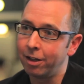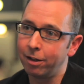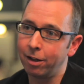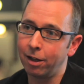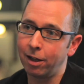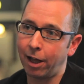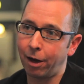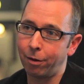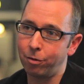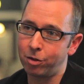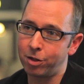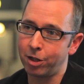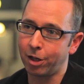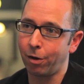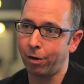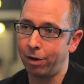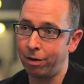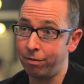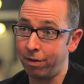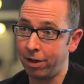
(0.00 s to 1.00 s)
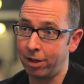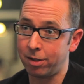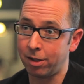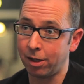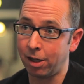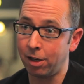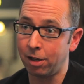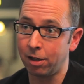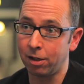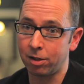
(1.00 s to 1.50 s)
that allowed you to go on
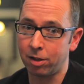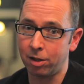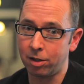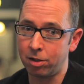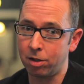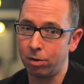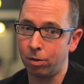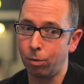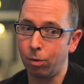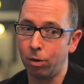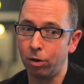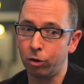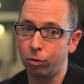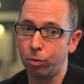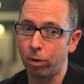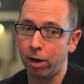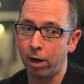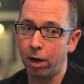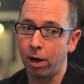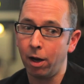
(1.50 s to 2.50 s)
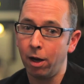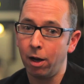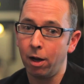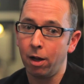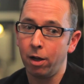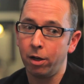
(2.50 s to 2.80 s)
investing in artists, to a world where